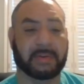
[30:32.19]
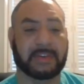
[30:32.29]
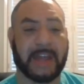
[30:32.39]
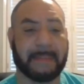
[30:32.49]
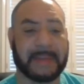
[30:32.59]

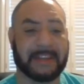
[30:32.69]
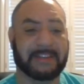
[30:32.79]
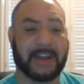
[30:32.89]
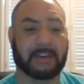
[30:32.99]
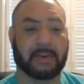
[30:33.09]
diabetes
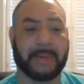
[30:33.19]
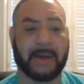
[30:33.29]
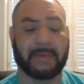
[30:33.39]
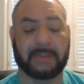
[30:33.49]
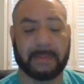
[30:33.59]
doctor
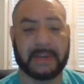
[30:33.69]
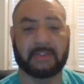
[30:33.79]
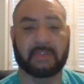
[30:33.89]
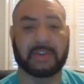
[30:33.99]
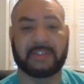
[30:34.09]
about the
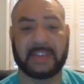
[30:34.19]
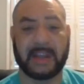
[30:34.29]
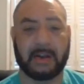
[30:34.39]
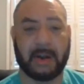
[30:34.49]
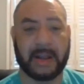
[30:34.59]
potential to see
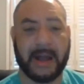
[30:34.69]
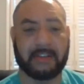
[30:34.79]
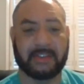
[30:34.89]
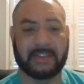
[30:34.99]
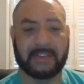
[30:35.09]
a
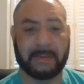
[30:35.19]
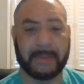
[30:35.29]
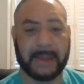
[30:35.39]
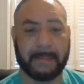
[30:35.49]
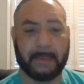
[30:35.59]
cardiologist ends up
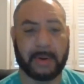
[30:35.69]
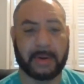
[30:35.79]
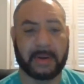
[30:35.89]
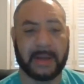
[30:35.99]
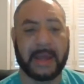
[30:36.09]
being
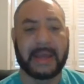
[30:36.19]
important.